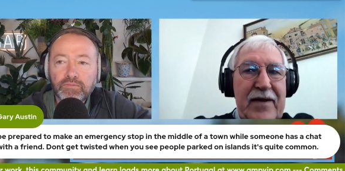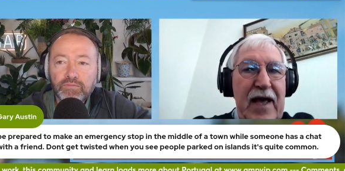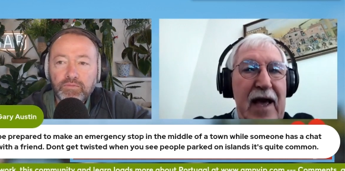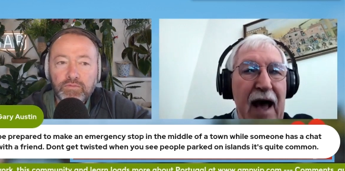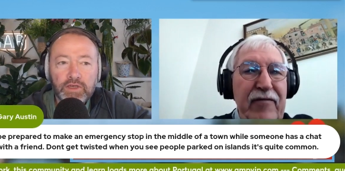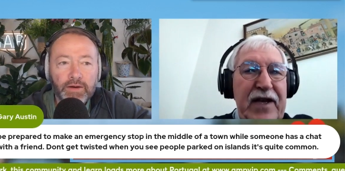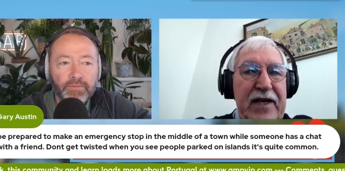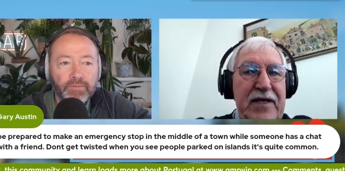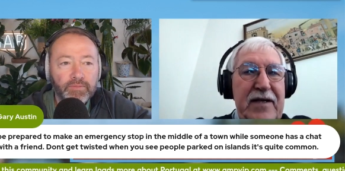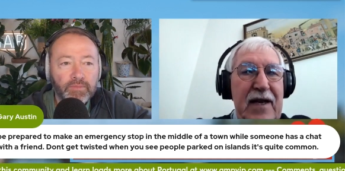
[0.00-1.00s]
Speaker 1: and they're
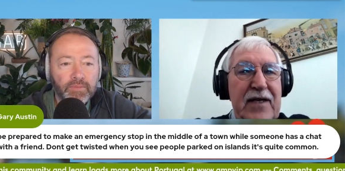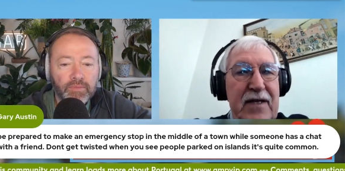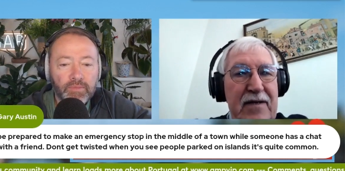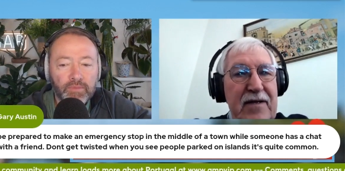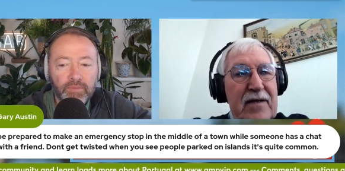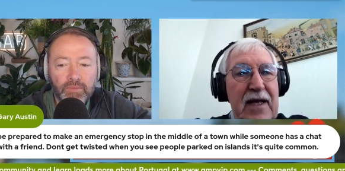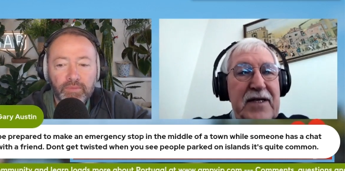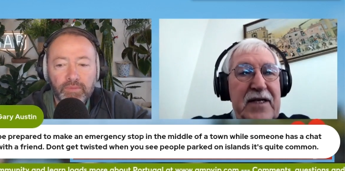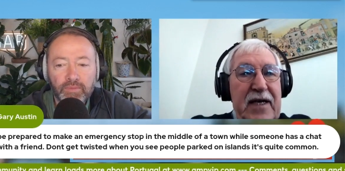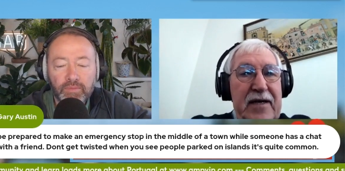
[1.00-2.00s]
having it, and
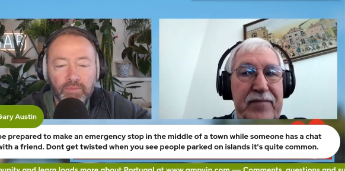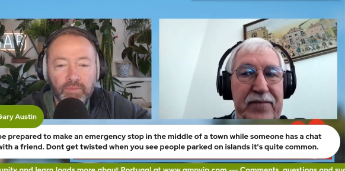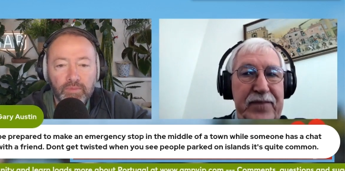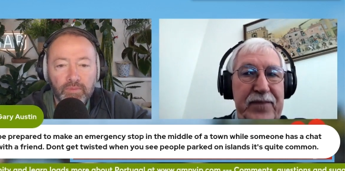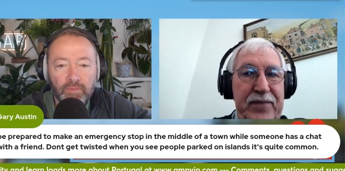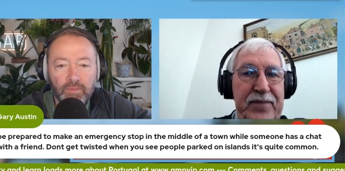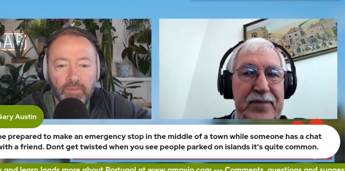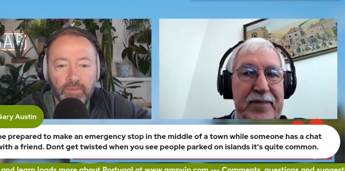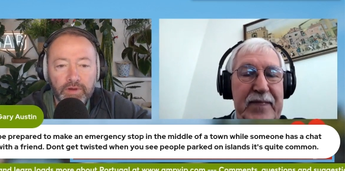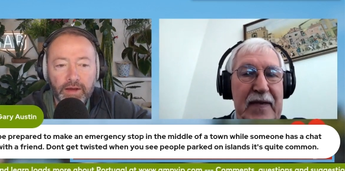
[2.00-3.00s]
that's it.
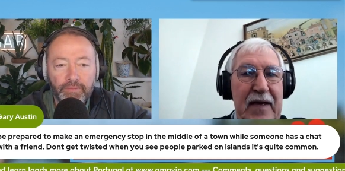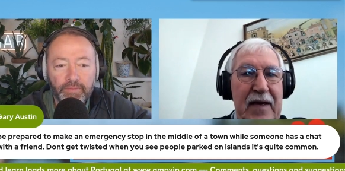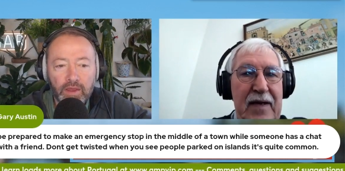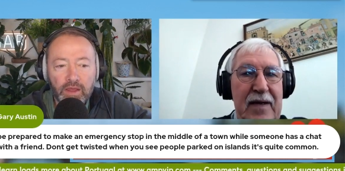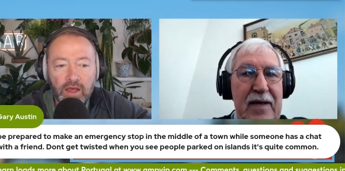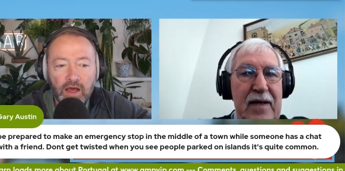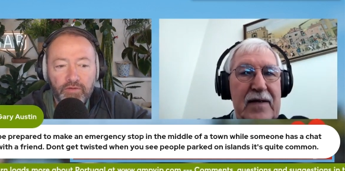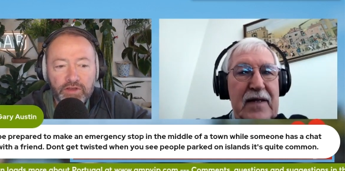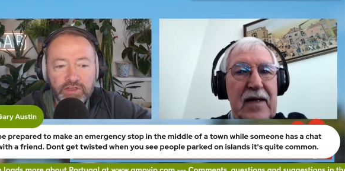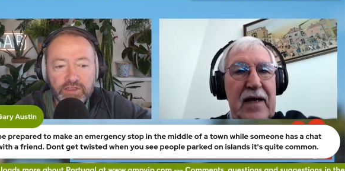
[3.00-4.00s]
Speaker 2: Yep.
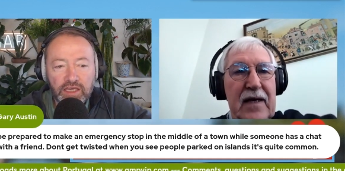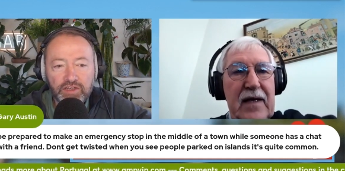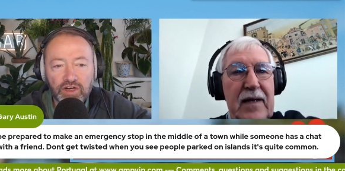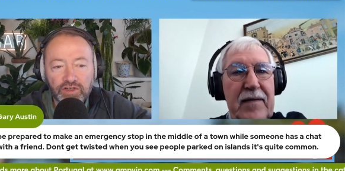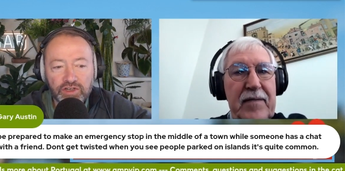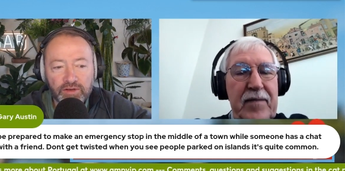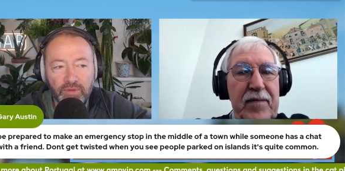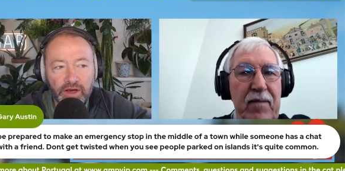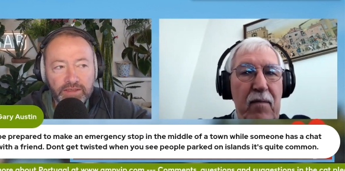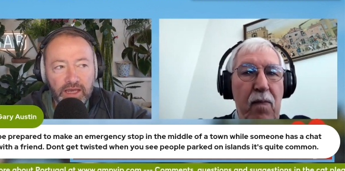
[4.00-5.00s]
There's a T junction in
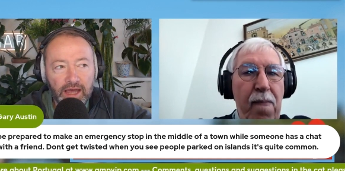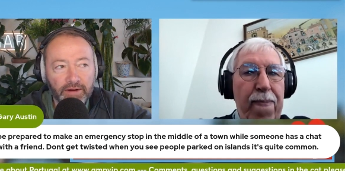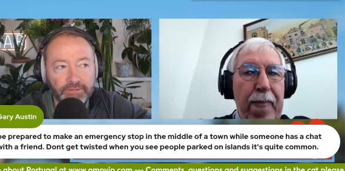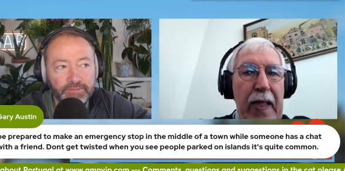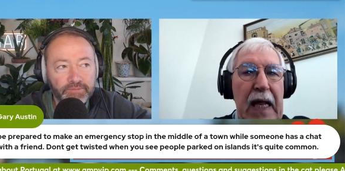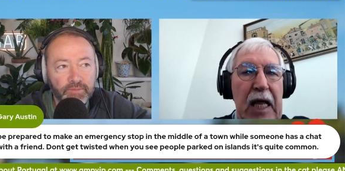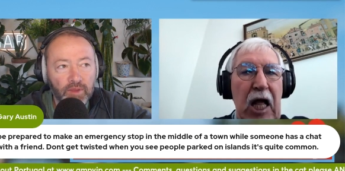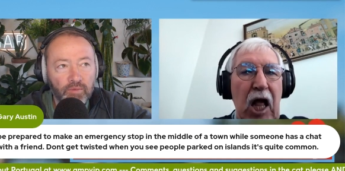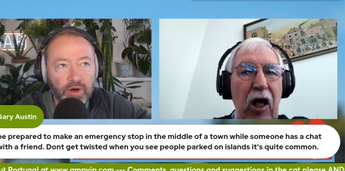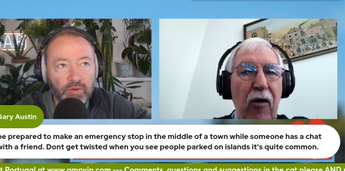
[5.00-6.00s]
my town,
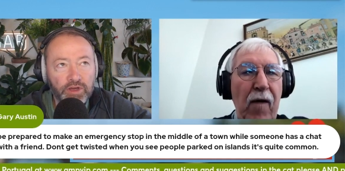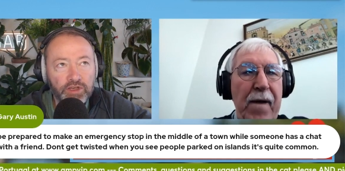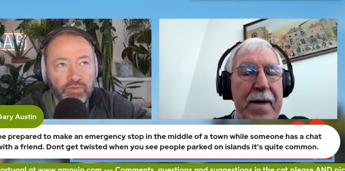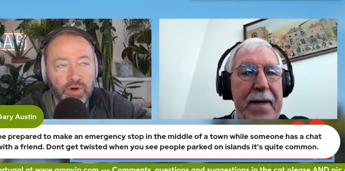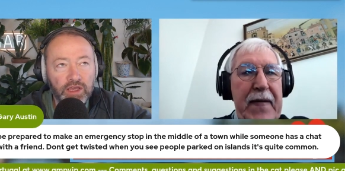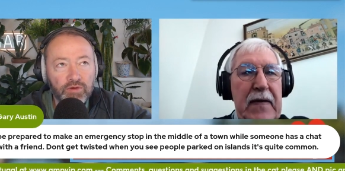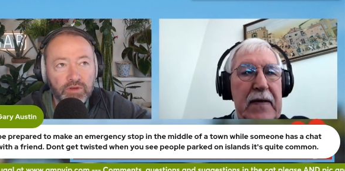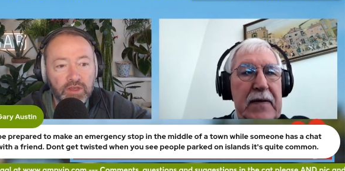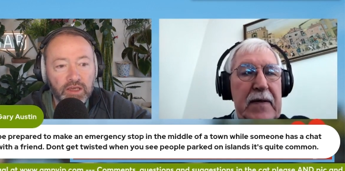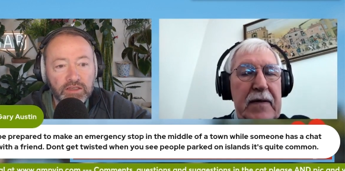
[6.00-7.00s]
where you would
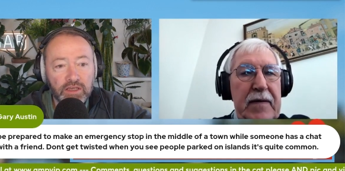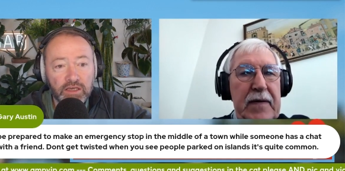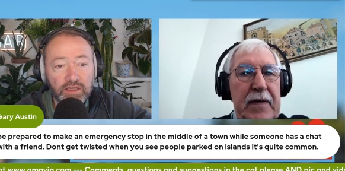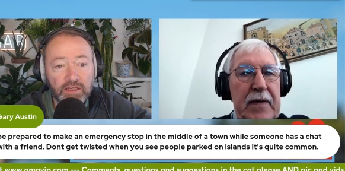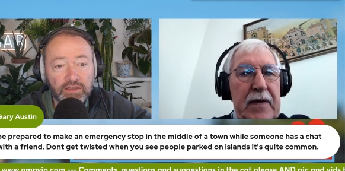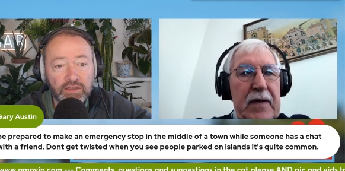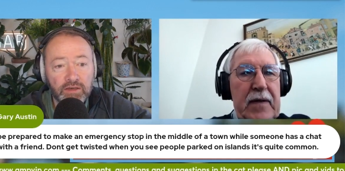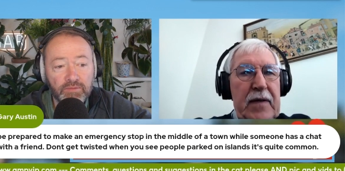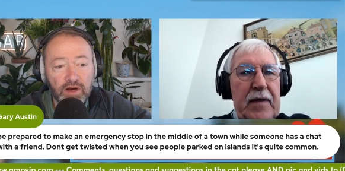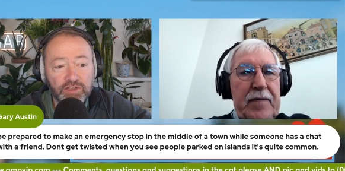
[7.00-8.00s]
think it's the
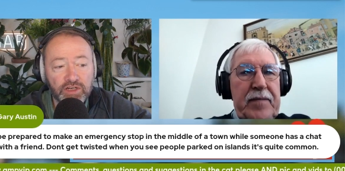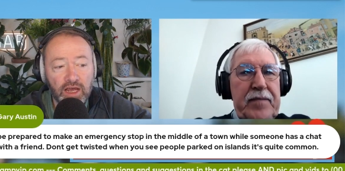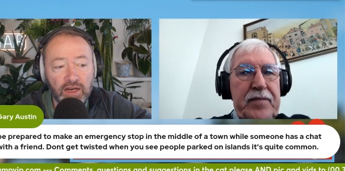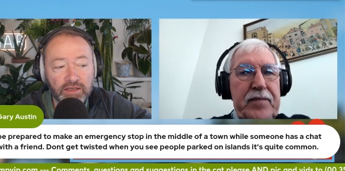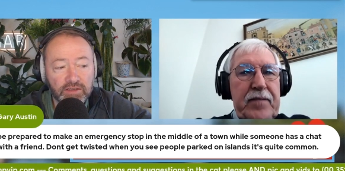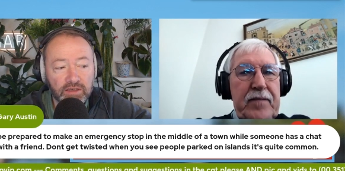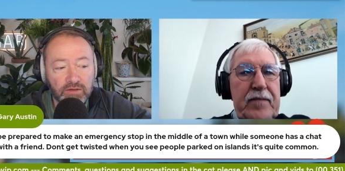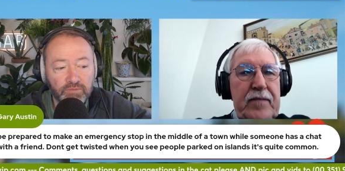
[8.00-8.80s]
marginal, it's the